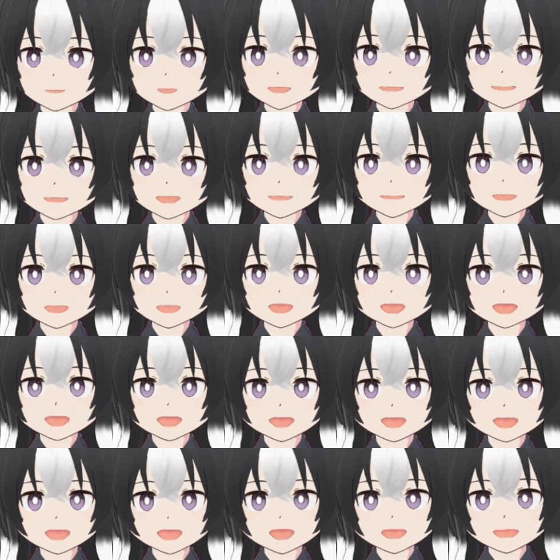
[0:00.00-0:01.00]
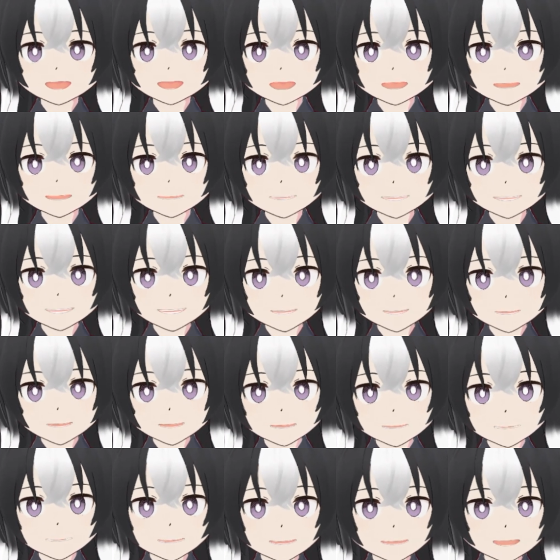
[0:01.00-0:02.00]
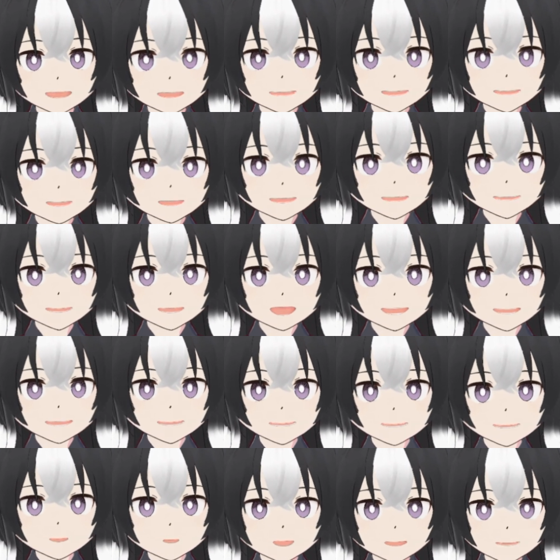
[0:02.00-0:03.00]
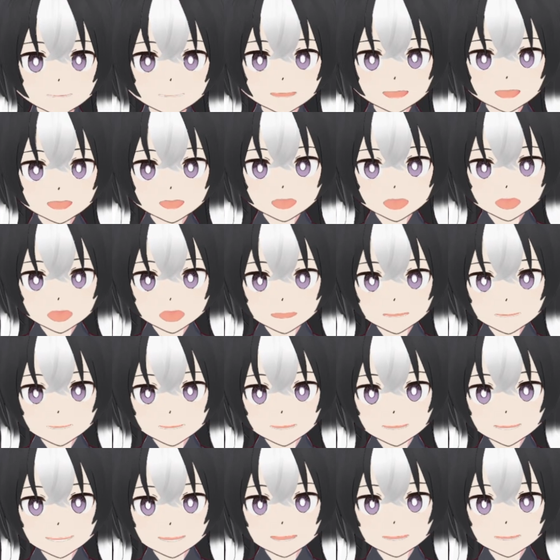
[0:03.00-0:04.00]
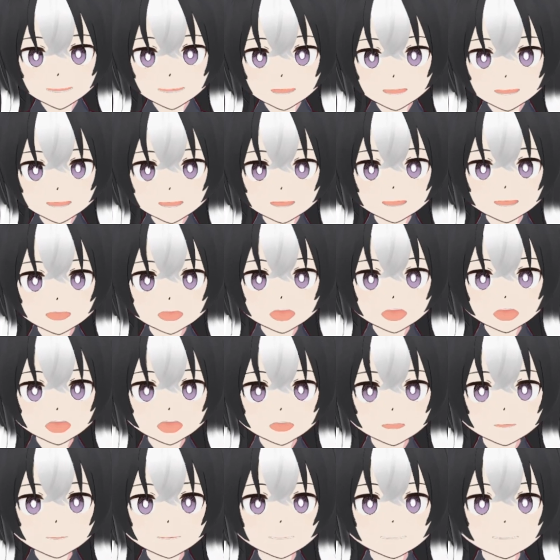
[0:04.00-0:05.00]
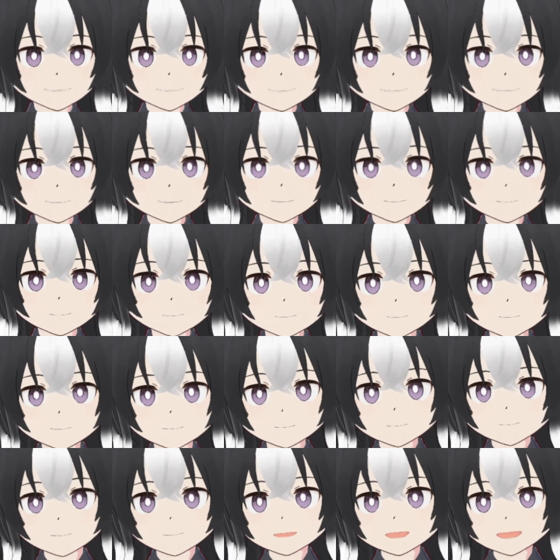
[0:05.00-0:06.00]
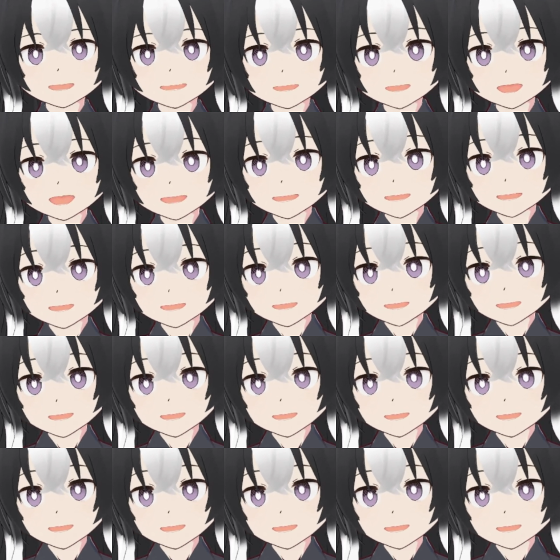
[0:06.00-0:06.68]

of my goals after starting the channel was to post 10 videos, which I did.